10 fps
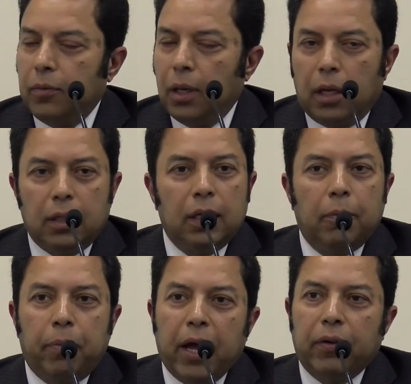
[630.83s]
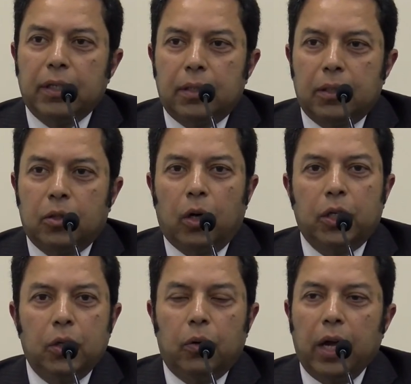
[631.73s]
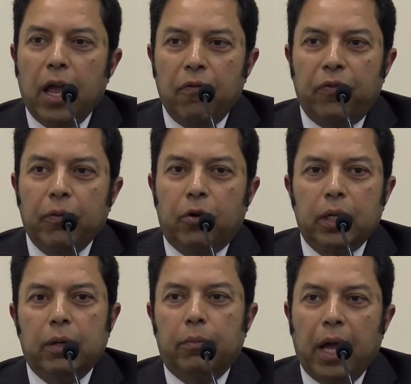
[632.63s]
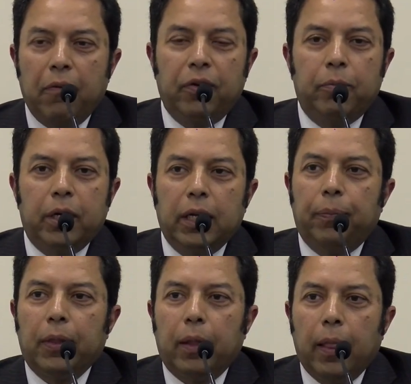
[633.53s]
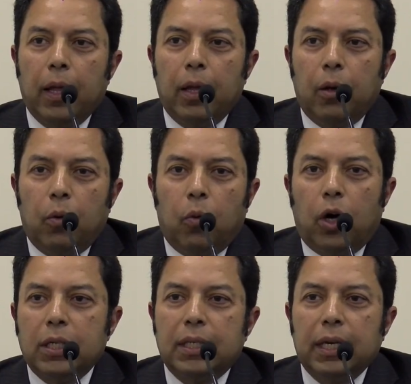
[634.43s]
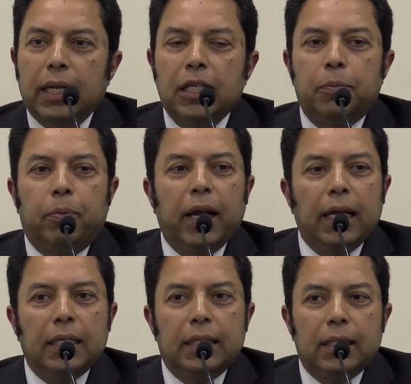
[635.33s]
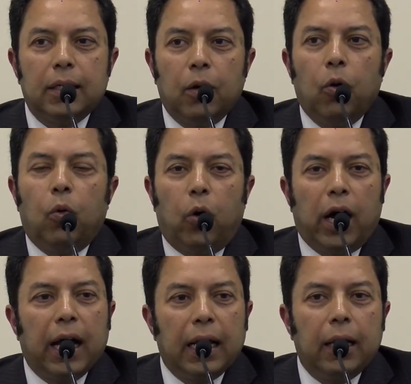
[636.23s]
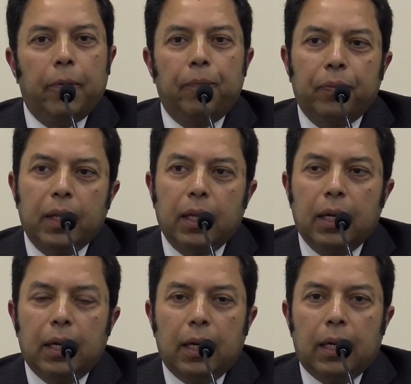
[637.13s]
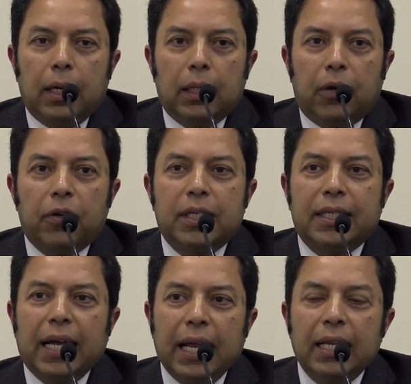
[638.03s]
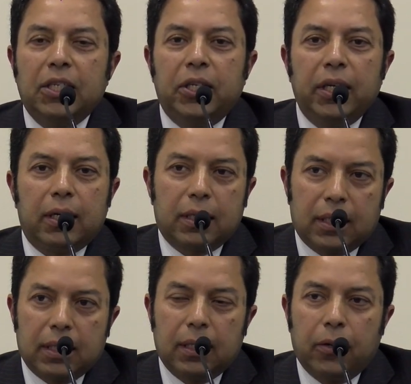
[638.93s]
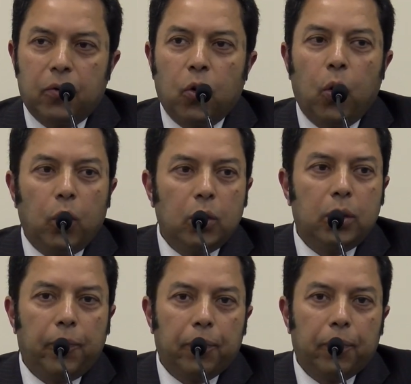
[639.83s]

London and Paris, Tokyo. Everybody was in his praise, while there was silent tears rolled